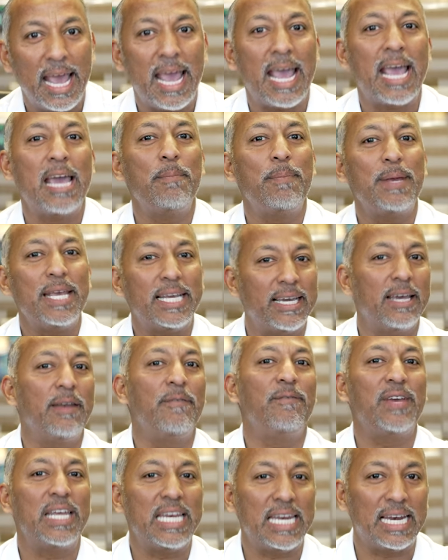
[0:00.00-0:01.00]
and be
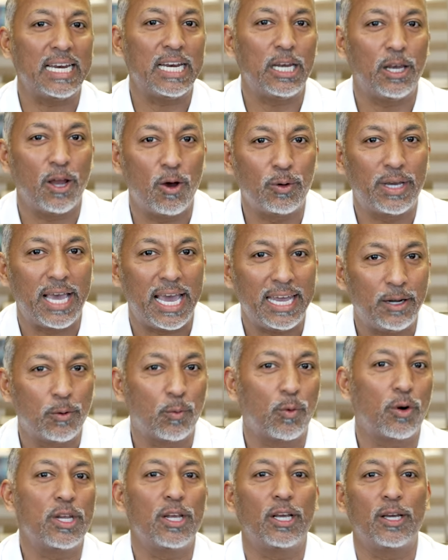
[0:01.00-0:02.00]
conveniently located
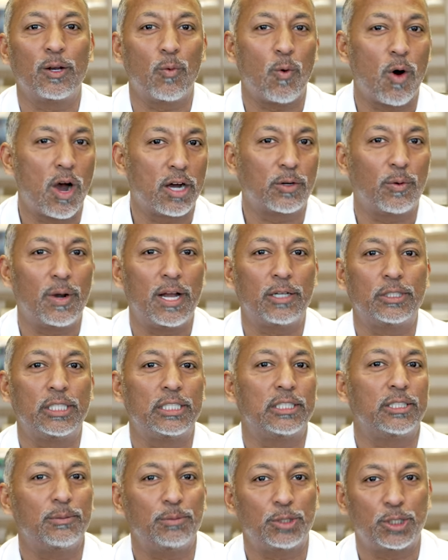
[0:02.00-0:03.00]
where you can walk around to
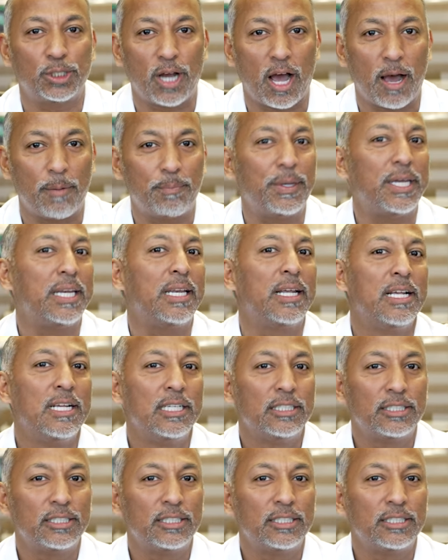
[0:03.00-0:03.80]
some shopping,